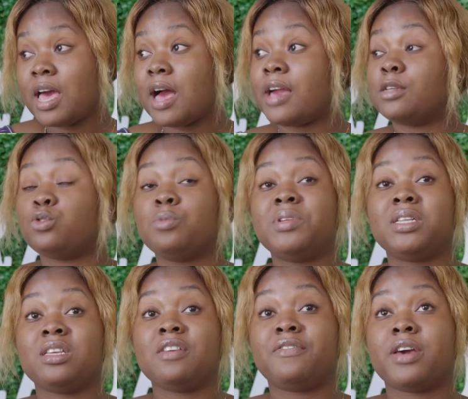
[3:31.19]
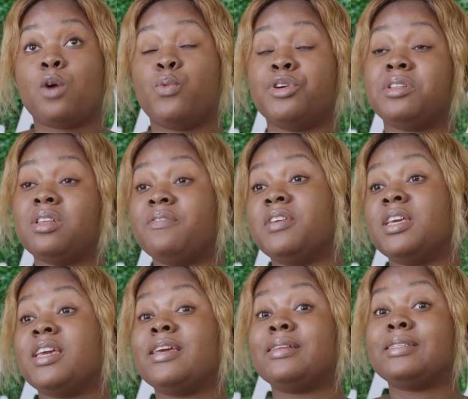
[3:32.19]
I do believe that we're living
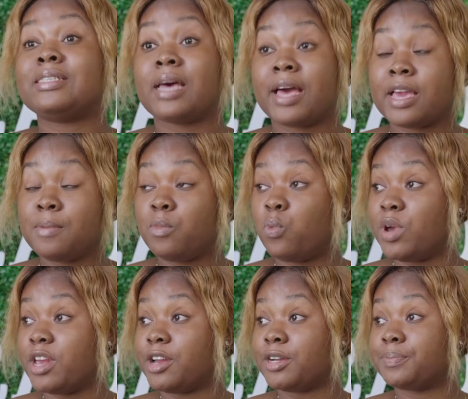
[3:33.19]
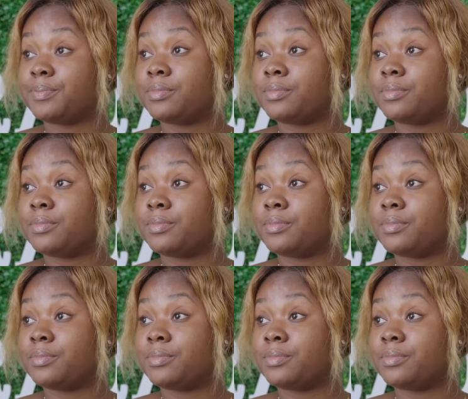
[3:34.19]
in a time where